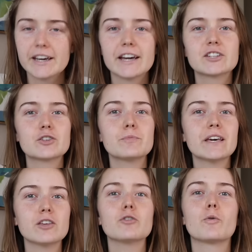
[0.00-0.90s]
It should
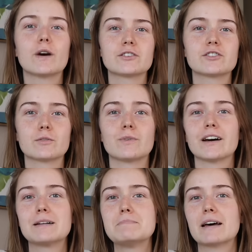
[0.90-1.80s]
make you question why
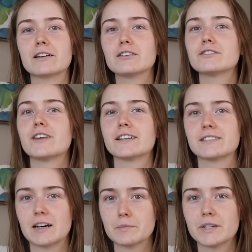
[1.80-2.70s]
a medical device
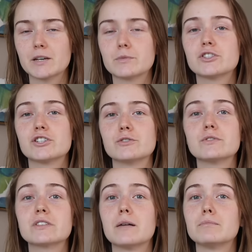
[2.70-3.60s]
company would
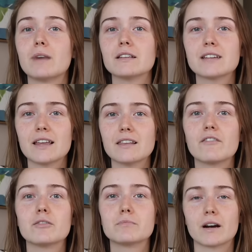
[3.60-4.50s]
choose a multi
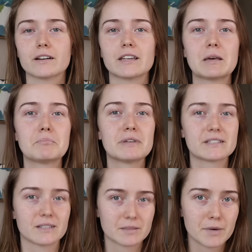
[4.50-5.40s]
level marketing
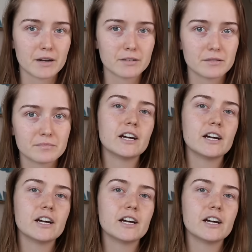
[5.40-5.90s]
business model.